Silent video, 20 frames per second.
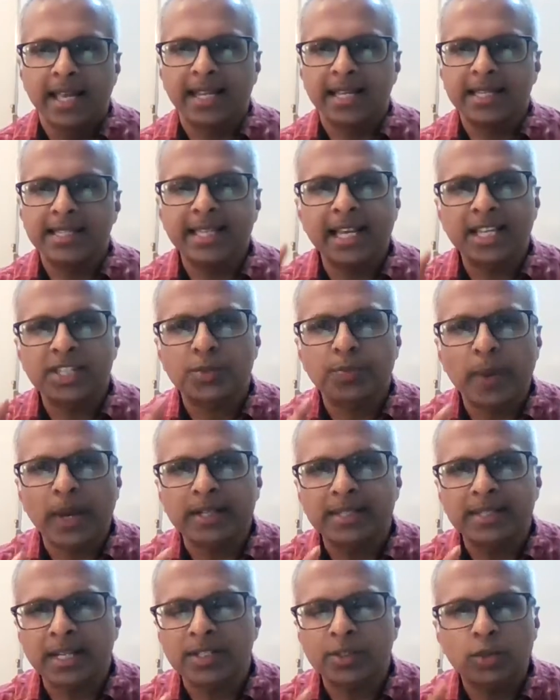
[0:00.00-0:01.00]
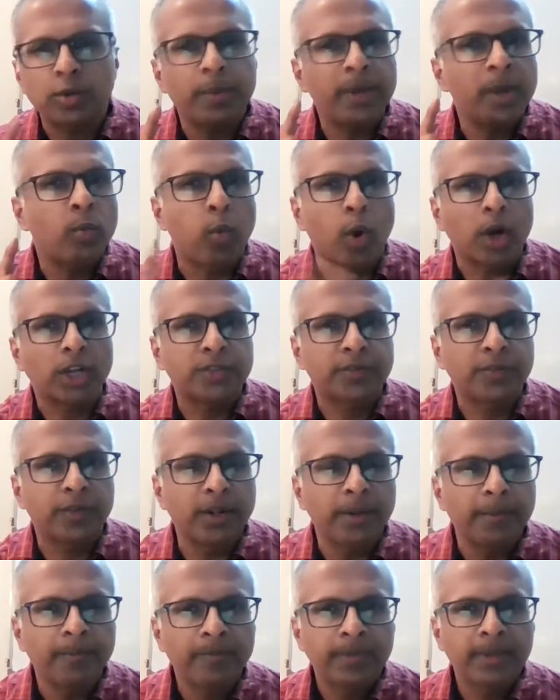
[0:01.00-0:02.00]
does he expect us to be
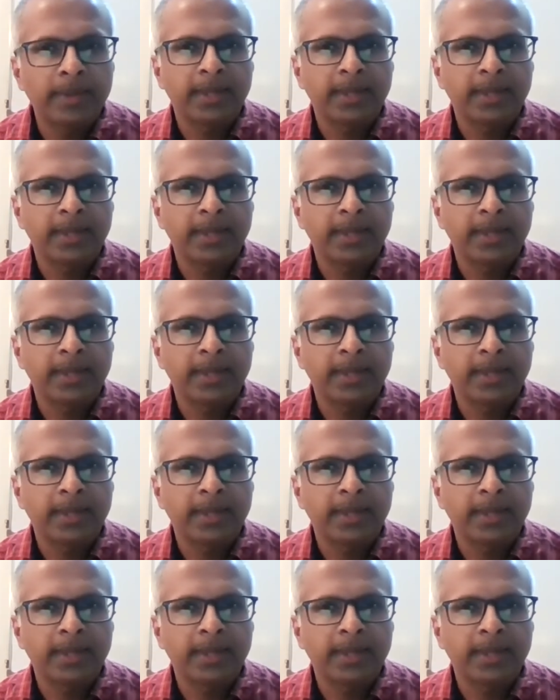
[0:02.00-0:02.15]
watchful?